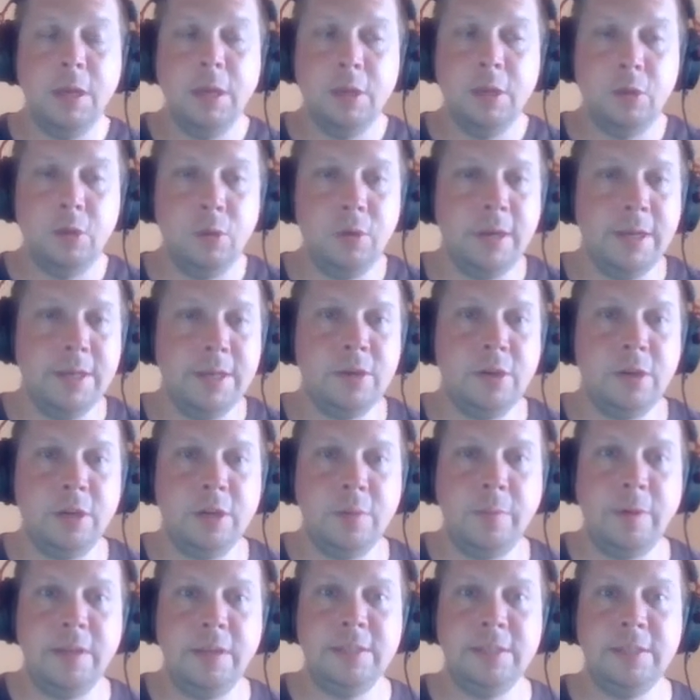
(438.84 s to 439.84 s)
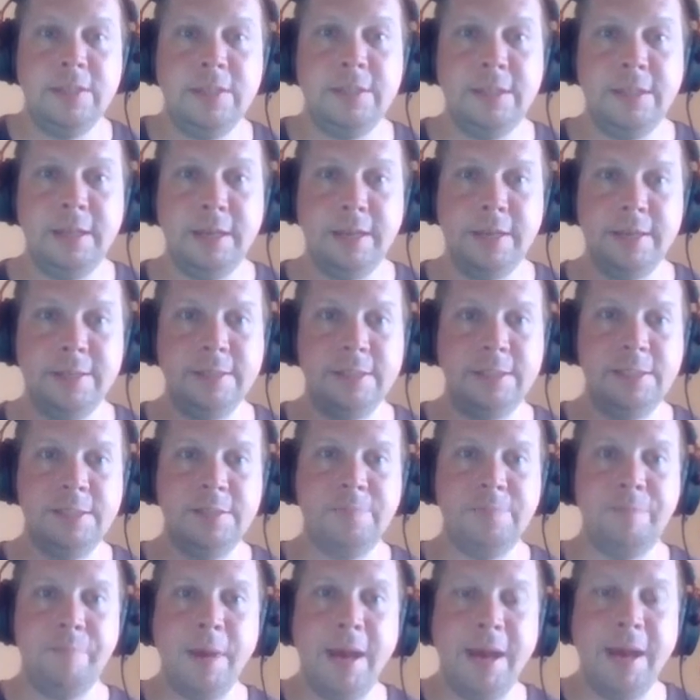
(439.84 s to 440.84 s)
you and I talked about this. It got
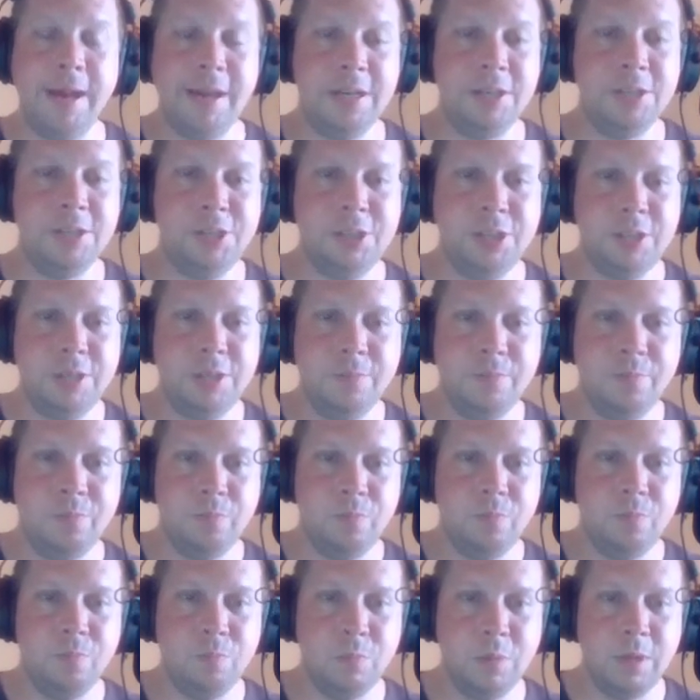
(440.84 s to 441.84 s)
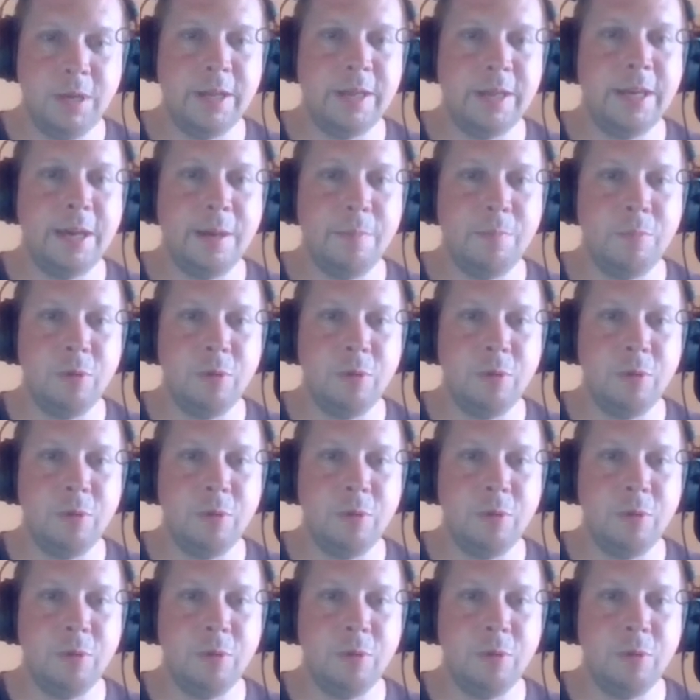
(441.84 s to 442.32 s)
smashed, and I kept